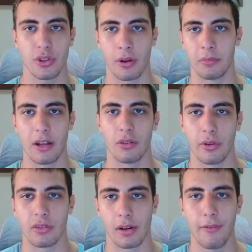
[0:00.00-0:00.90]
You can do
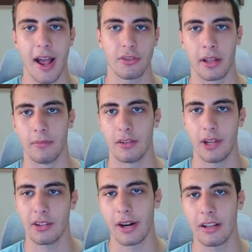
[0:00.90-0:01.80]
it really fast. You can
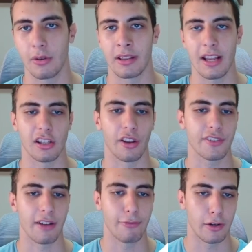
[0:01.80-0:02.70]
iterate. You can test a lot of
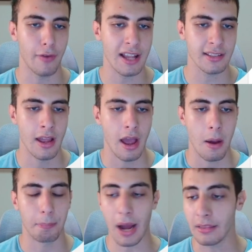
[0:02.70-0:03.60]
stuff very fast.
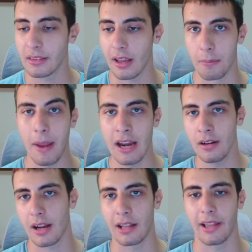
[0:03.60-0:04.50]
But their
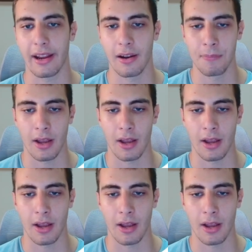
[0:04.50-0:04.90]
main kind of like